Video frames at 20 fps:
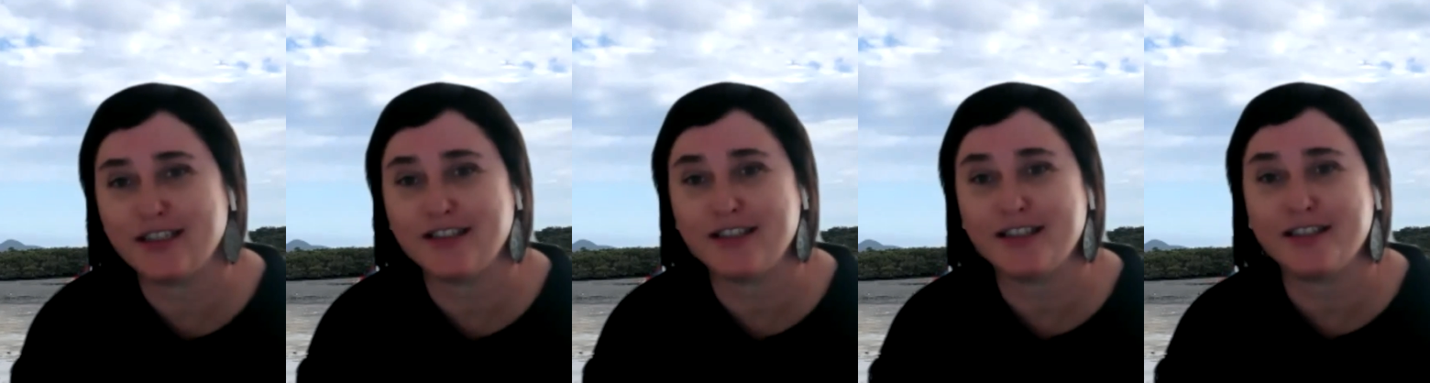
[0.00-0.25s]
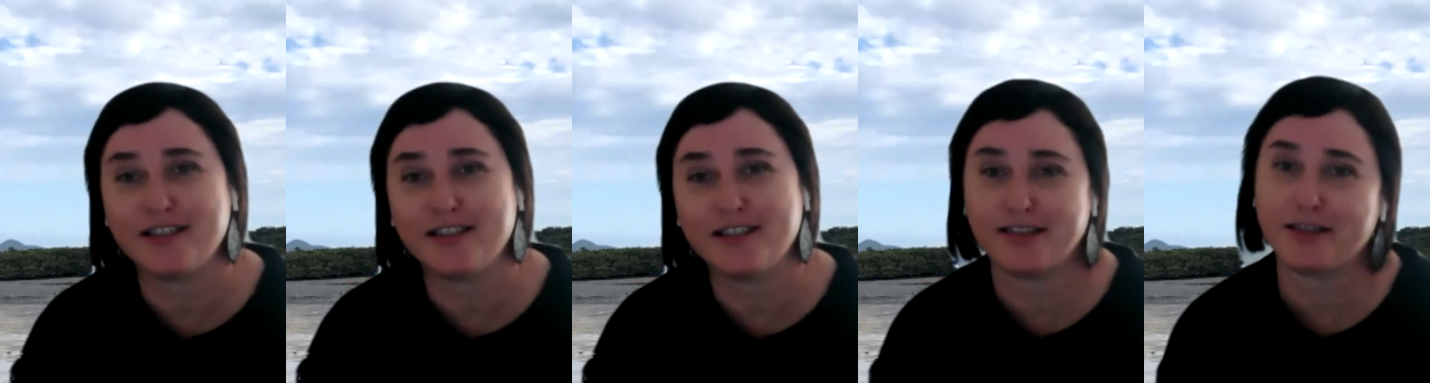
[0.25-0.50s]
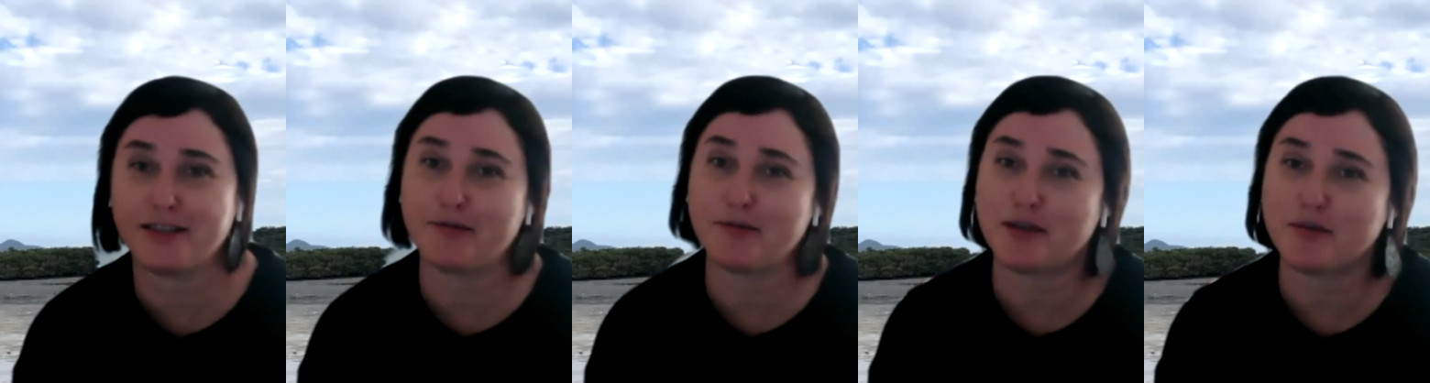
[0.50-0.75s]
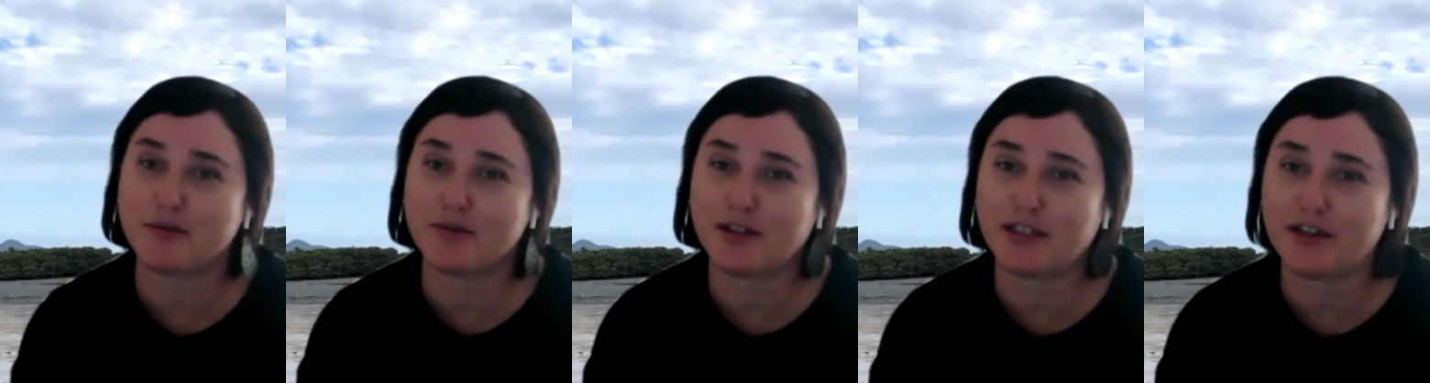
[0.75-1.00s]
It's
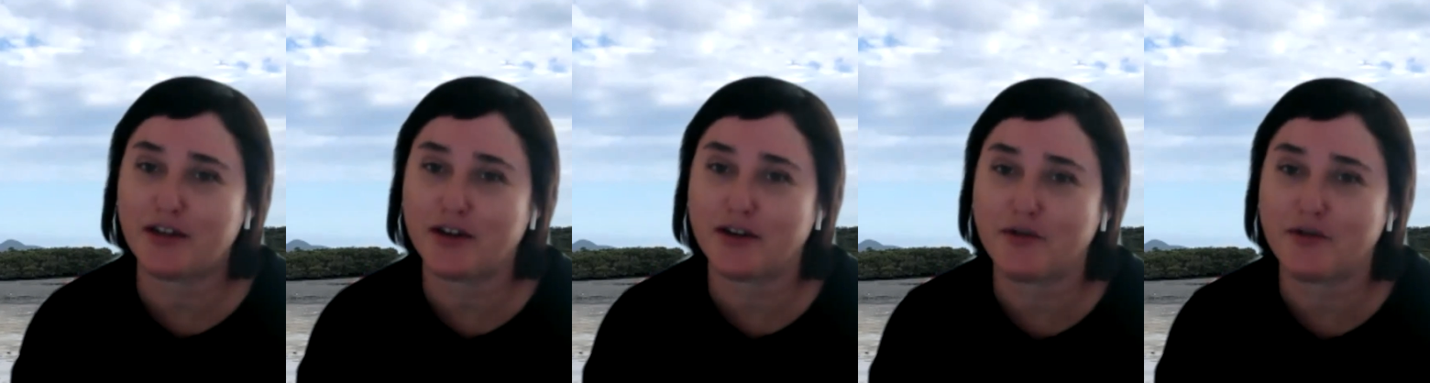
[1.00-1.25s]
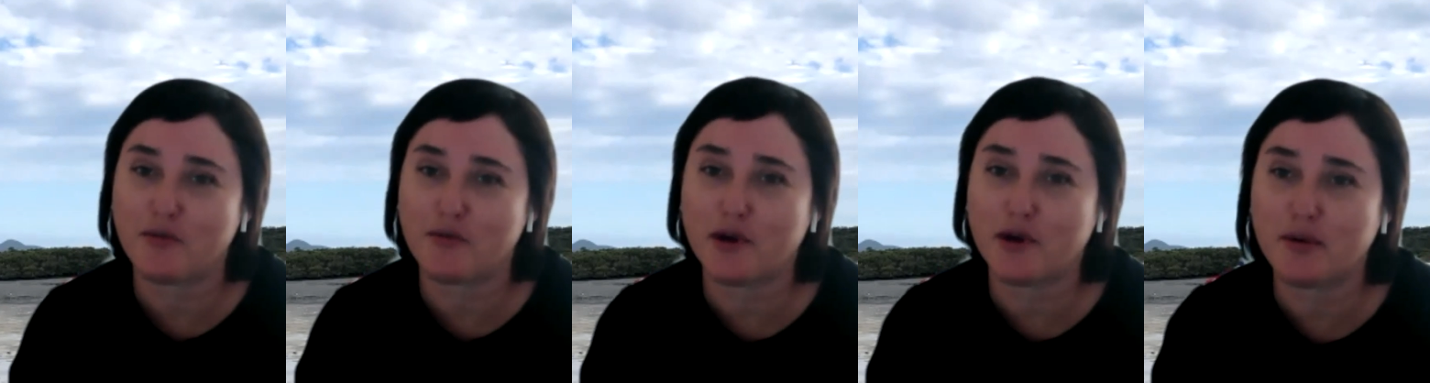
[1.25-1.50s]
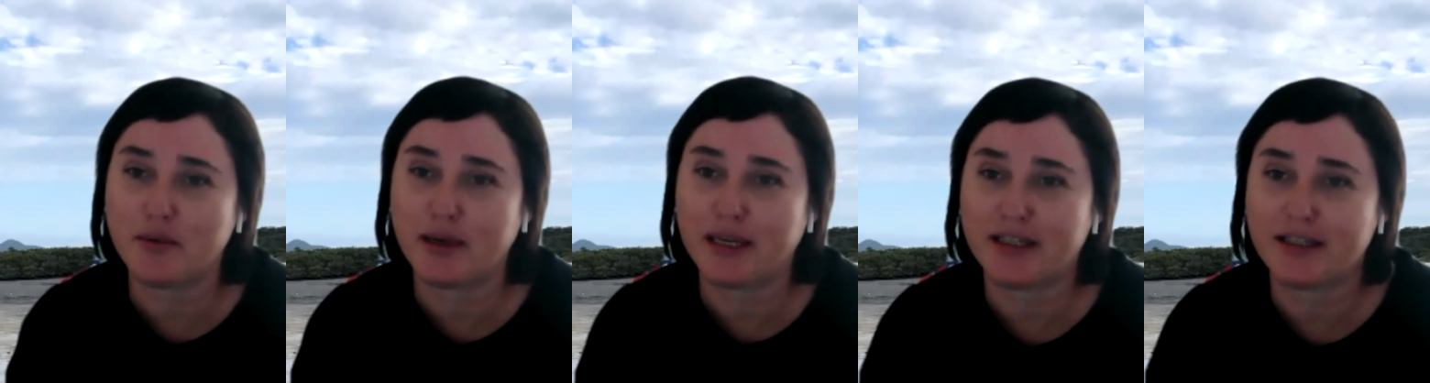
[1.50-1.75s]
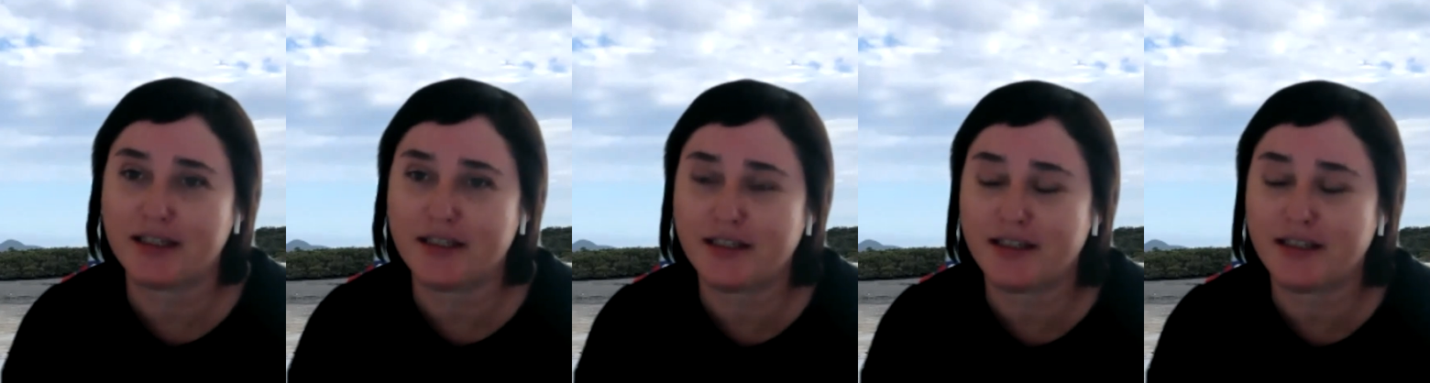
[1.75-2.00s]
sometimes really
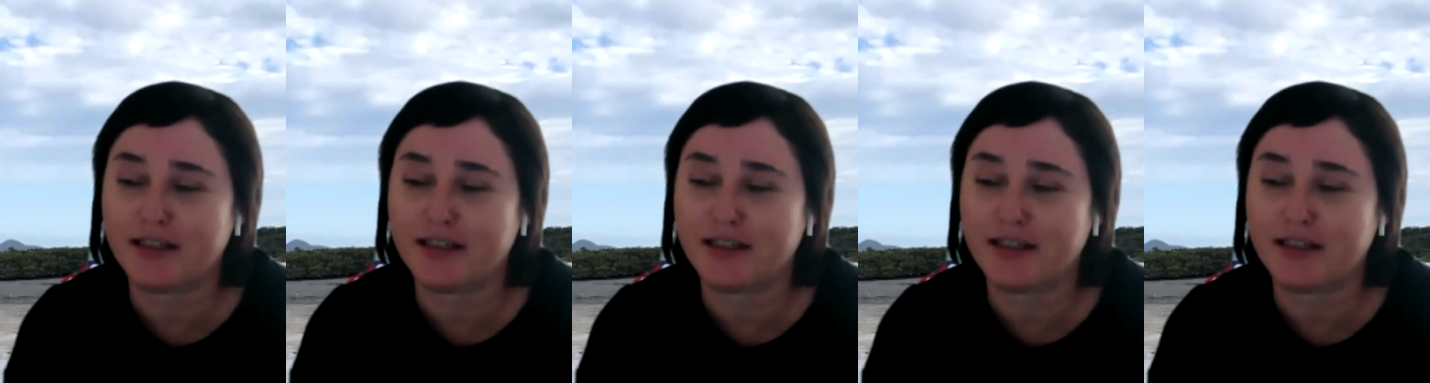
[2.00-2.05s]
overwhelming